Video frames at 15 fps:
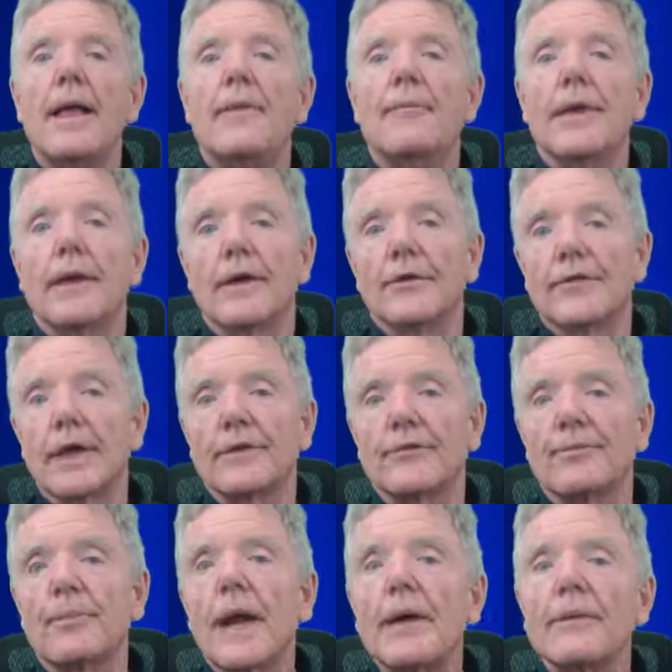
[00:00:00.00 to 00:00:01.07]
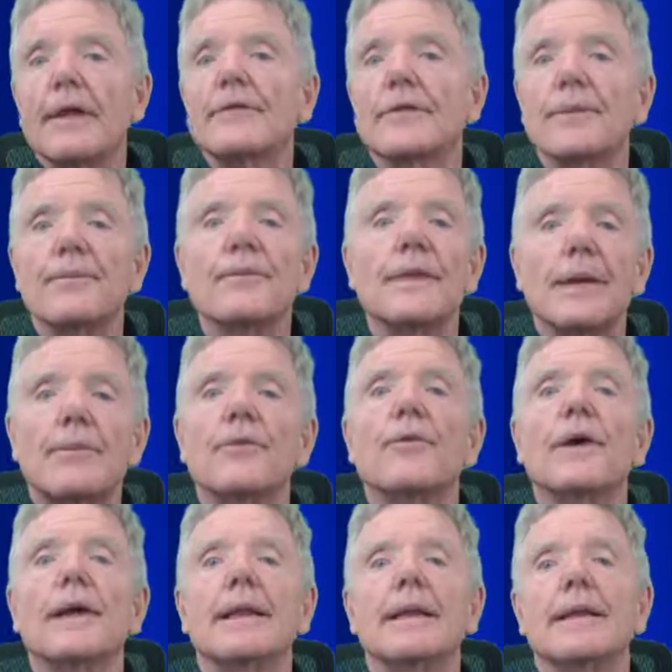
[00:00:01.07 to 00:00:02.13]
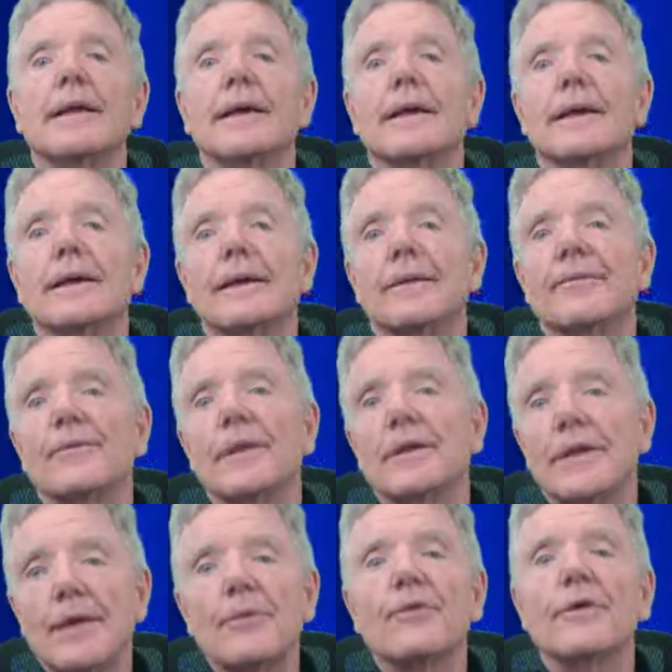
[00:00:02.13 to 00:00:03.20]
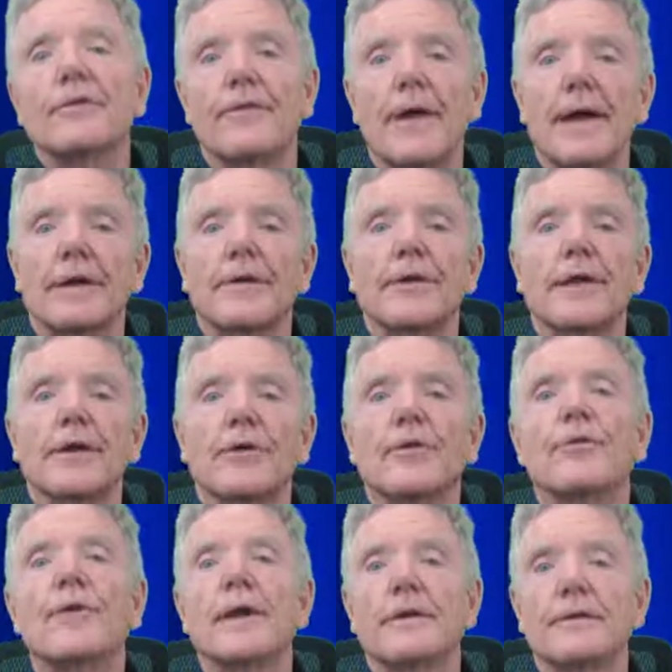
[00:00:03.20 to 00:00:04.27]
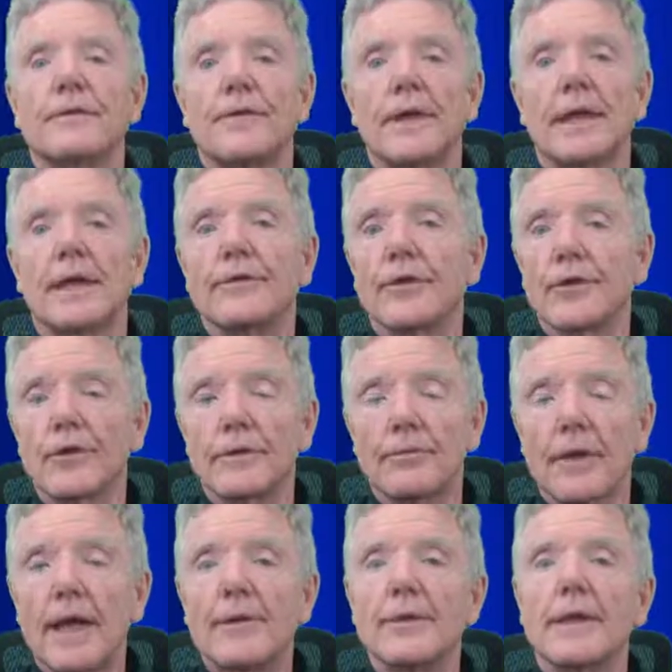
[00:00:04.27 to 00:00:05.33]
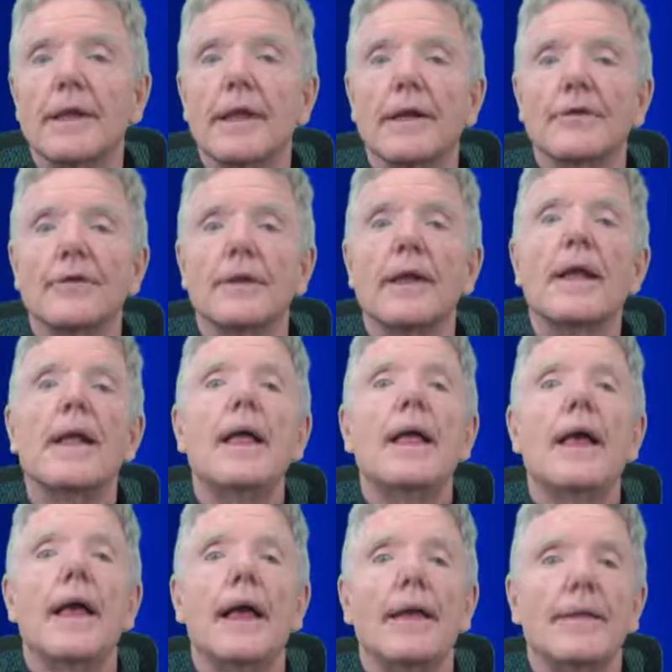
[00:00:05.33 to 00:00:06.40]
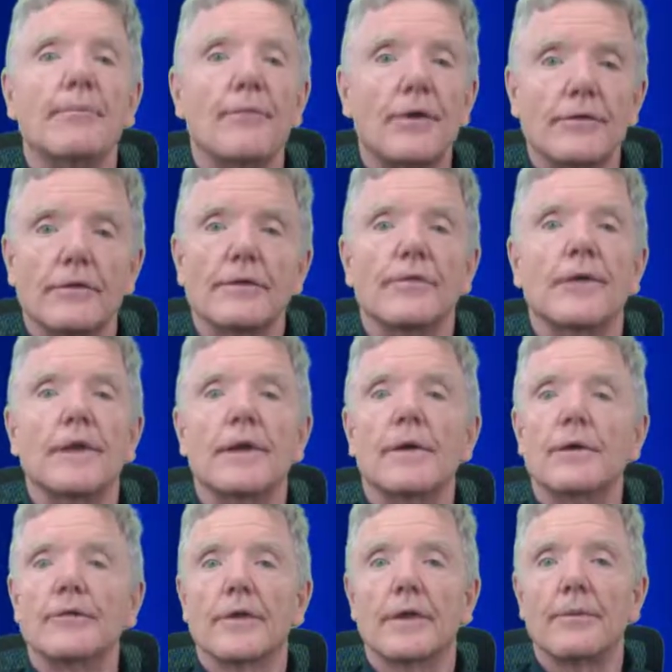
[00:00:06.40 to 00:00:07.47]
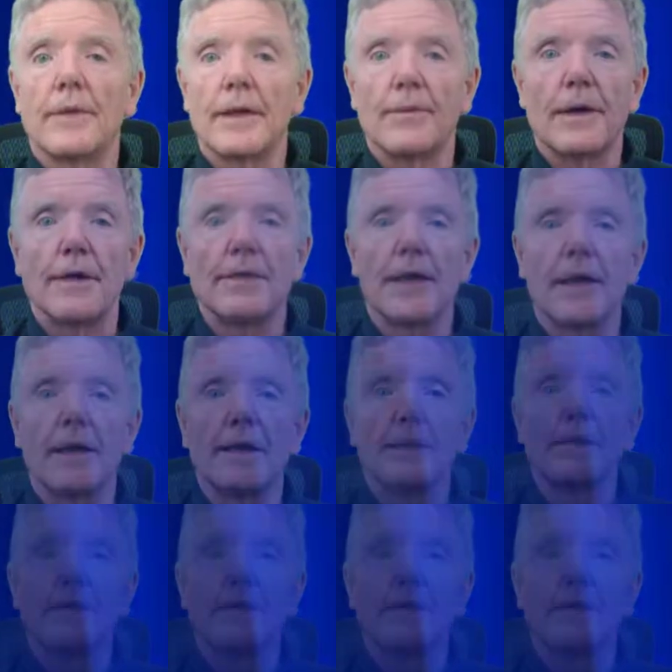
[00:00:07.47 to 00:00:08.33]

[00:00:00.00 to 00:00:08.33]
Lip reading: because that's the number one factor in a good retrofit is a good plywood connection, and most of this video is going to be about that.